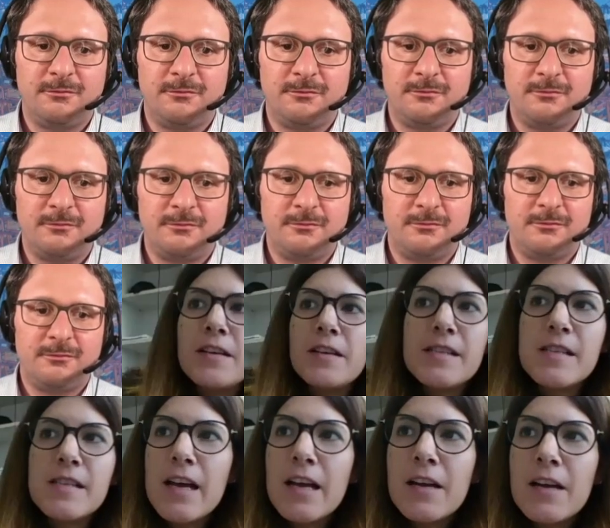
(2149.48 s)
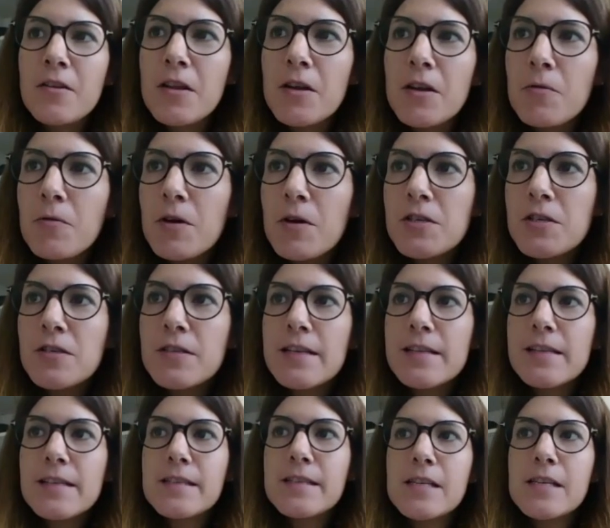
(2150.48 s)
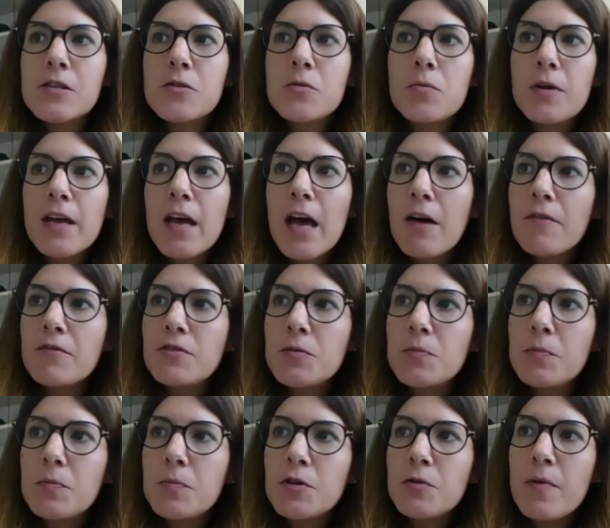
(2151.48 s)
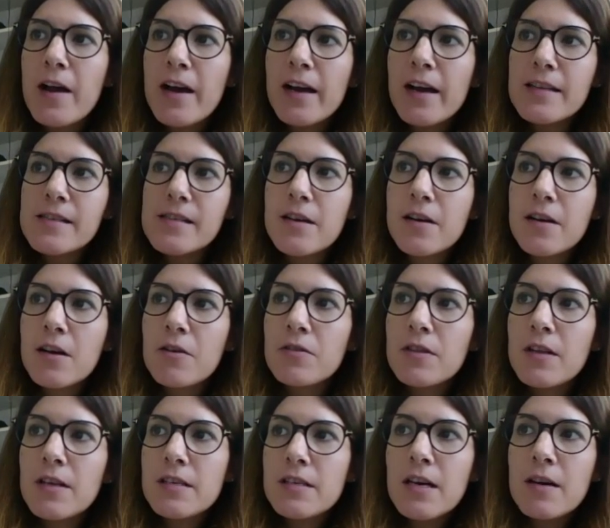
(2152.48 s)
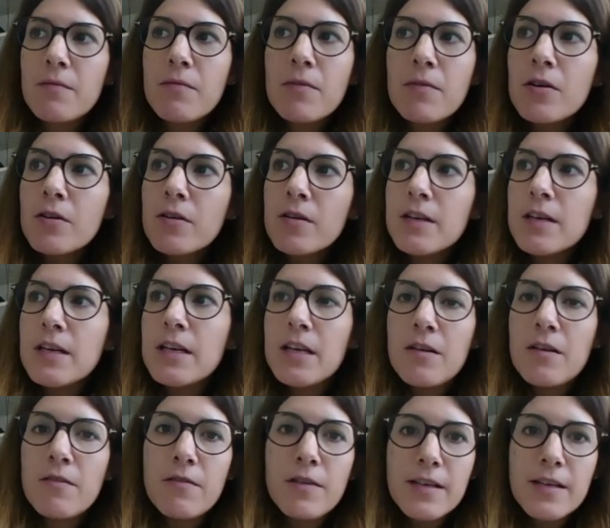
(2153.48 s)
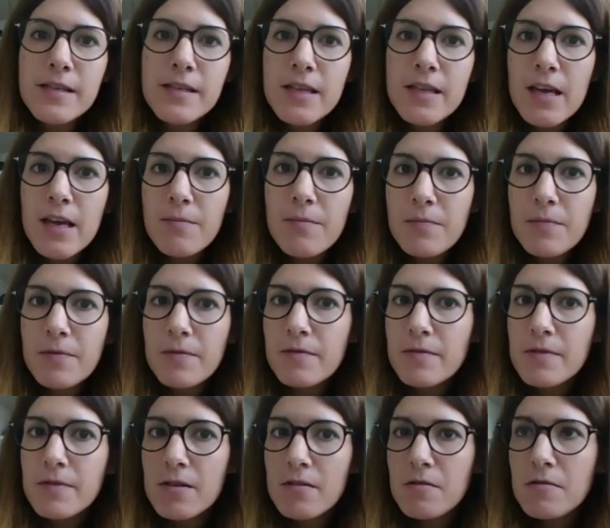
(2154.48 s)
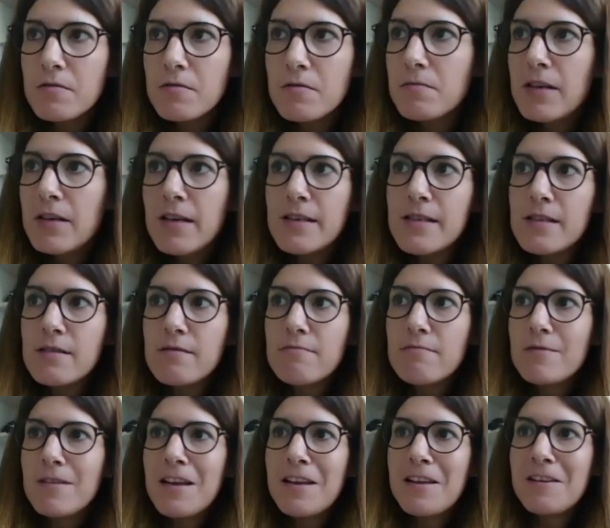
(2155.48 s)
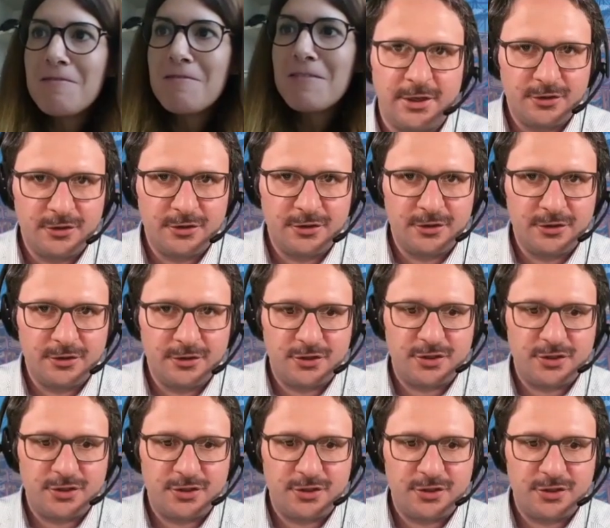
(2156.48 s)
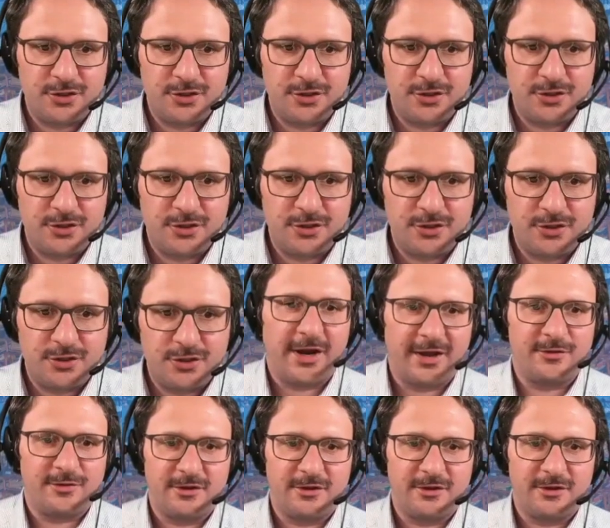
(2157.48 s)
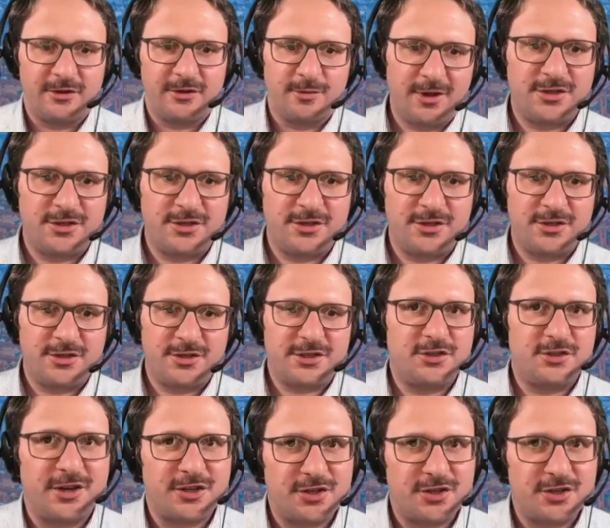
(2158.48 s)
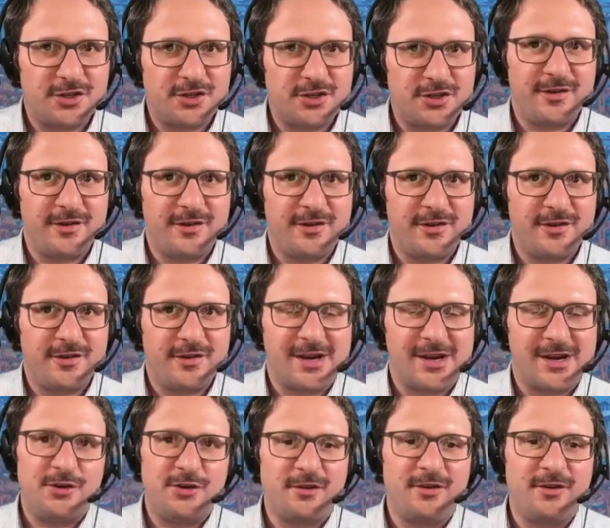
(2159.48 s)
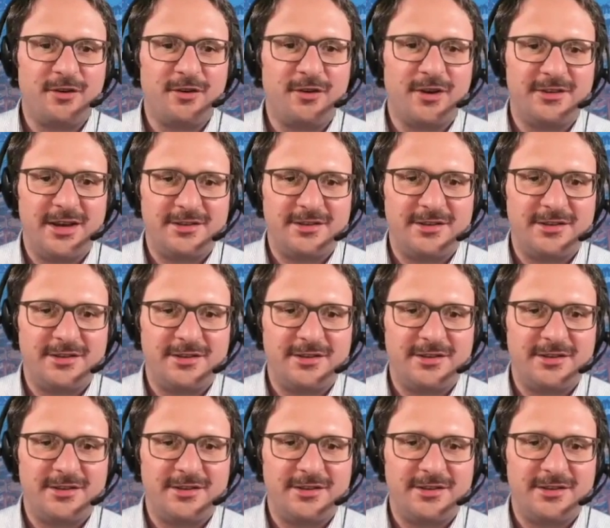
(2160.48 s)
Then there is another question that it says, do we have to put brackets around the Tableau in every step? So yes. So usually, yes, we put brackets around the Tableau just to make sure you actually recognize it as a